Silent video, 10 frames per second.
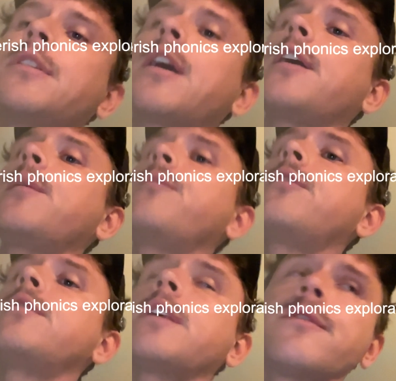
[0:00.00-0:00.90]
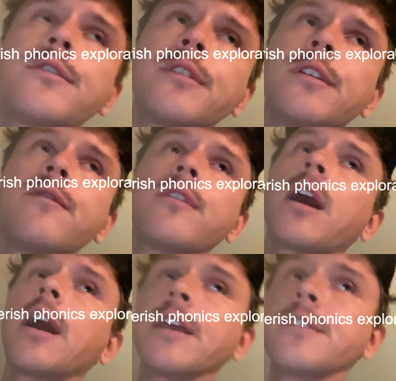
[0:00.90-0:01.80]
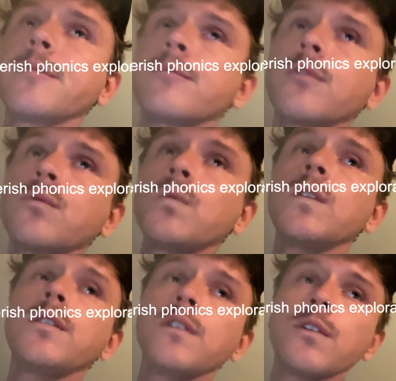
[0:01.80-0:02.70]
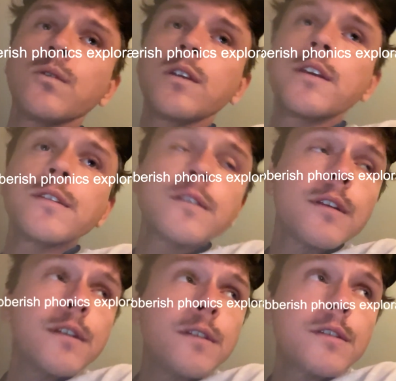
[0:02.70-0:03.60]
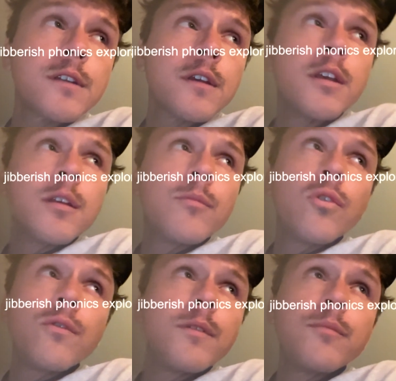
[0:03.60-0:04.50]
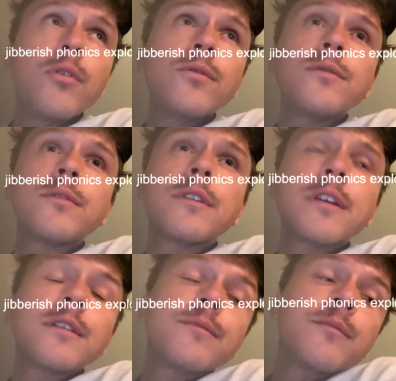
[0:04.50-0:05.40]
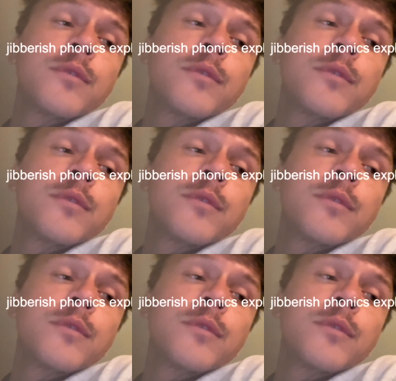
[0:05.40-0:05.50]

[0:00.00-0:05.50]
Time-sensitive item on the to-do list is more important than